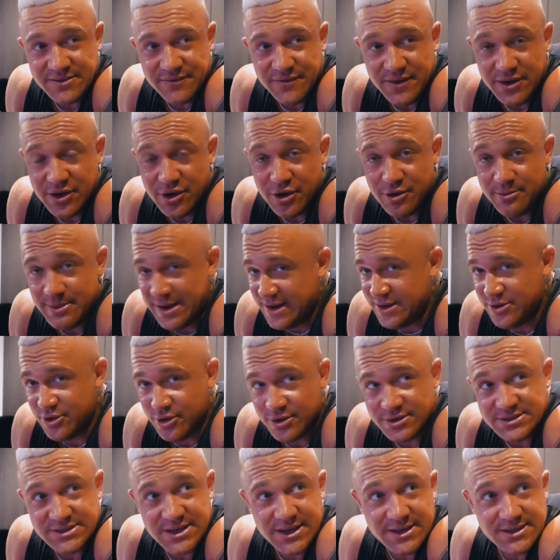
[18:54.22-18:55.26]
video made
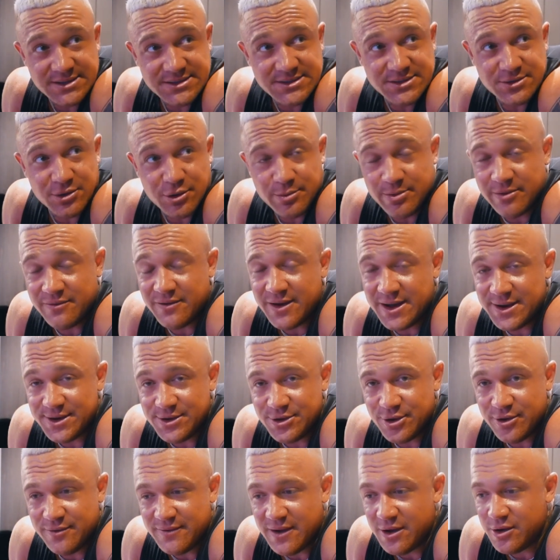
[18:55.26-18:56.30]
no sense or provided
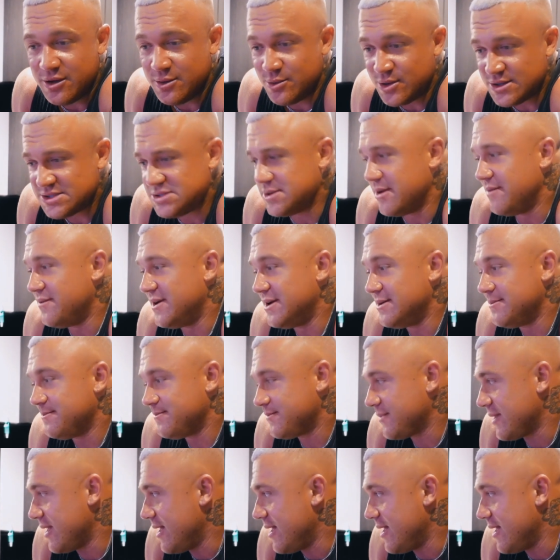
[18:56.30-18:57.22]
no value whatsoever.